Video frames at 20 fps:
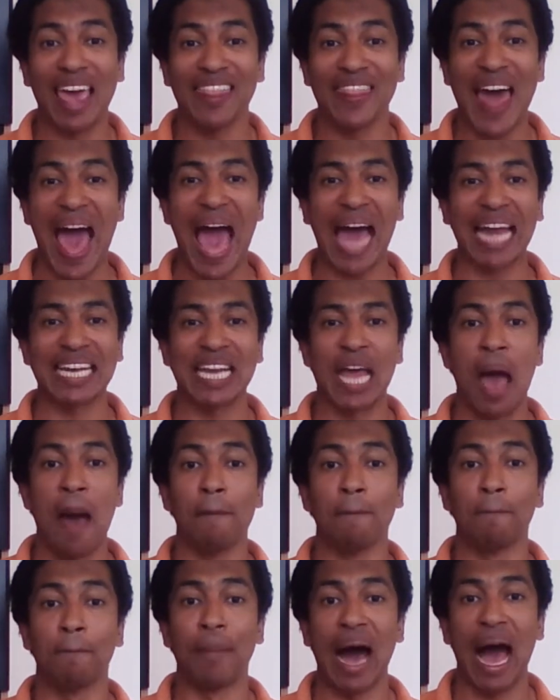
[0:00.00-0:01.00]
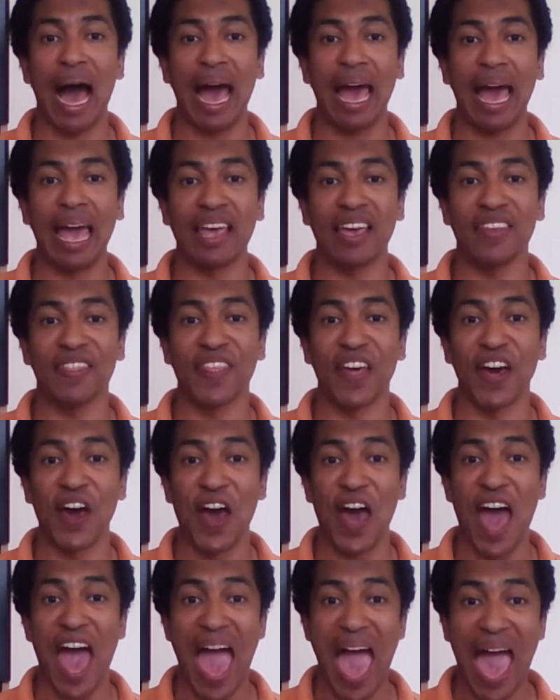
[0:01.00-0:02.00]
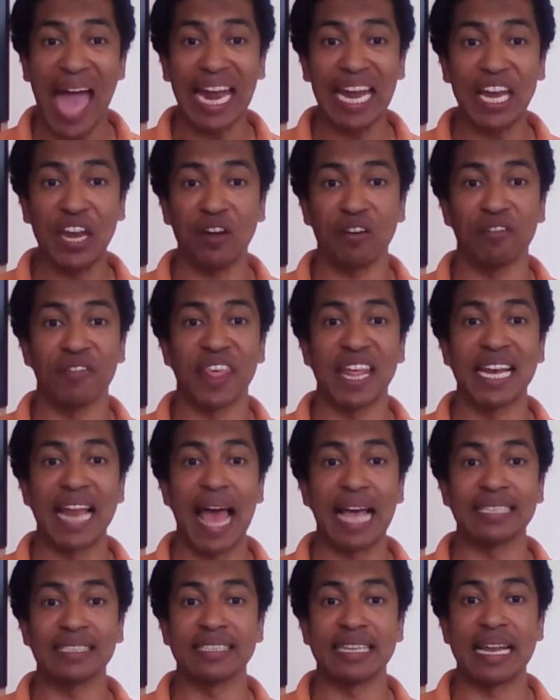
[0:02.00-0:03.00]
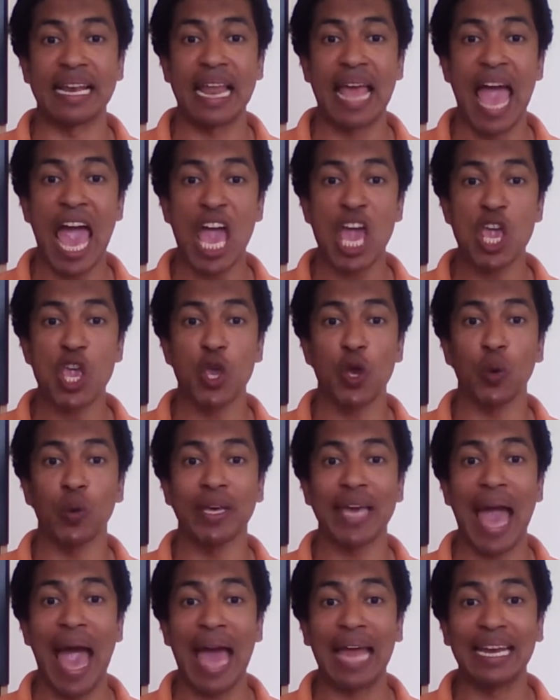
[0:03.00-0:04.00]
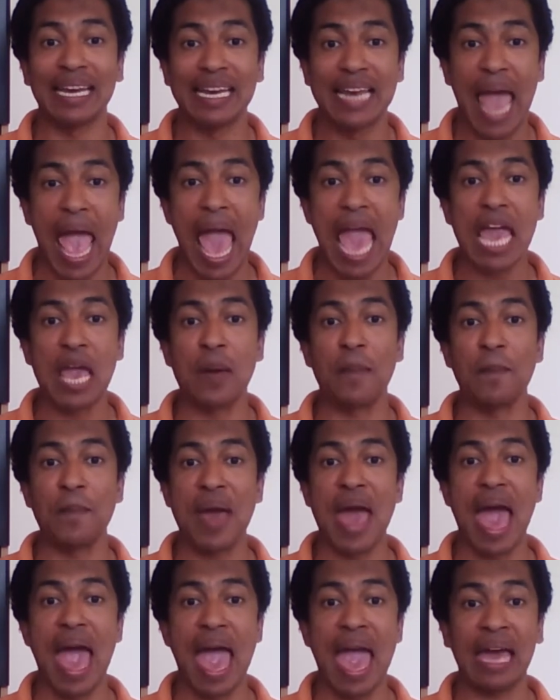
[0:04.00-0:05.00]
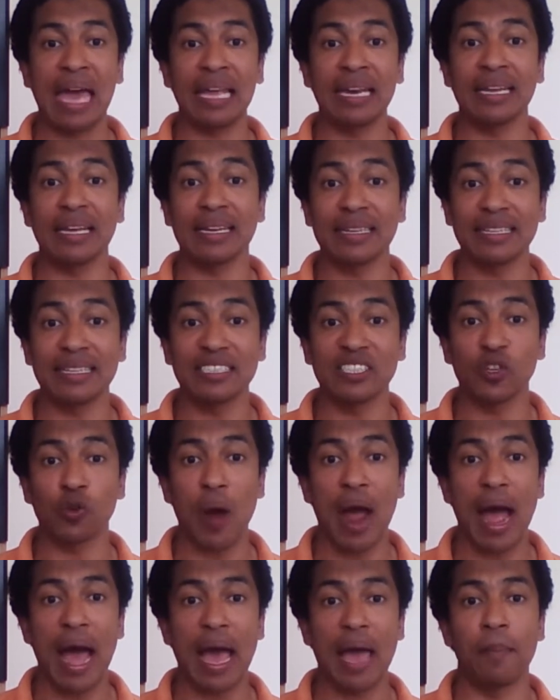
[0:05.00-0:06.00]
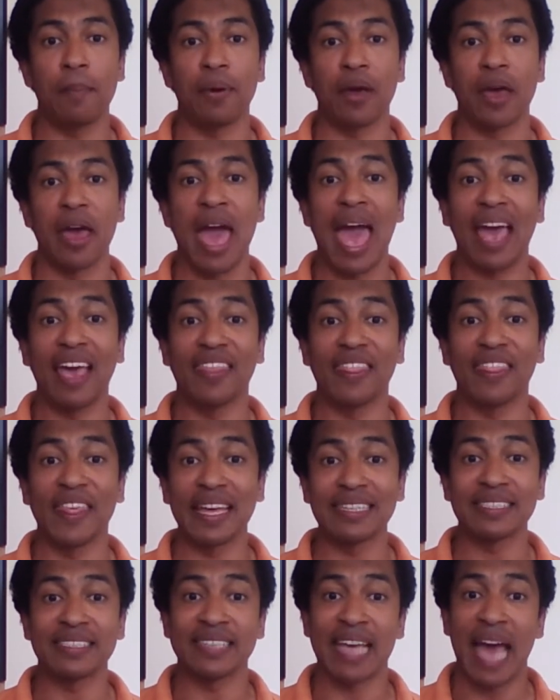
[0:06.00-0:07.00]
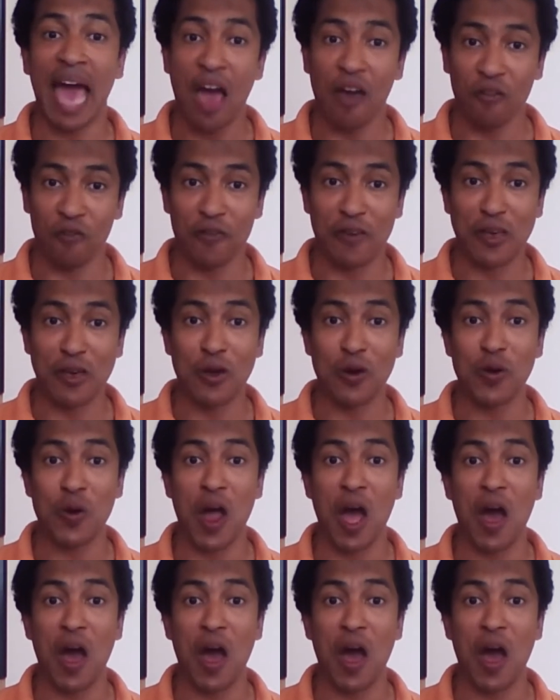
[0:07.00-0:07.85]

that by the end of the lesson, you can name and describe this figure